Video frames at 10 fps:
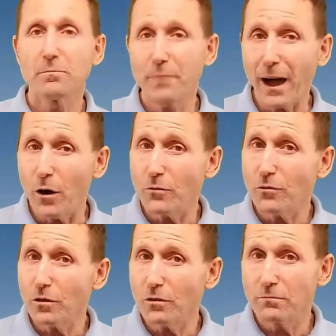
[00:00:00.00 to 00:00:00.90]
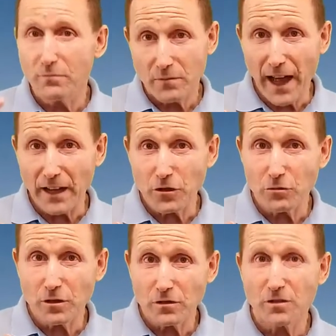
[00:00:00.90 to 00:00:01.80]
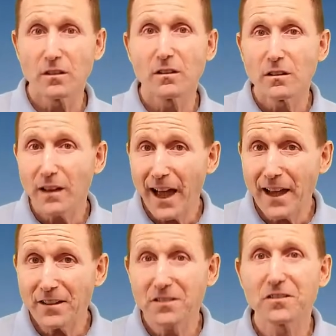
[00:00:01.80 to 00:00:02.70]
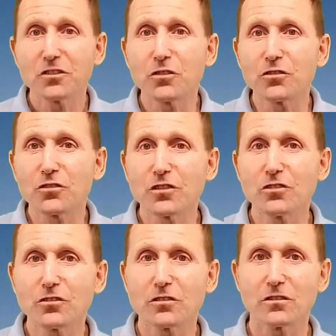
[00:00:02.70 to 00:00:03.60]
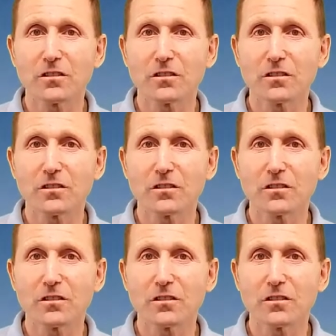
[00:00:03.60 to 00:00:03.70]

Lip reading: powerful, accurate, and consistent.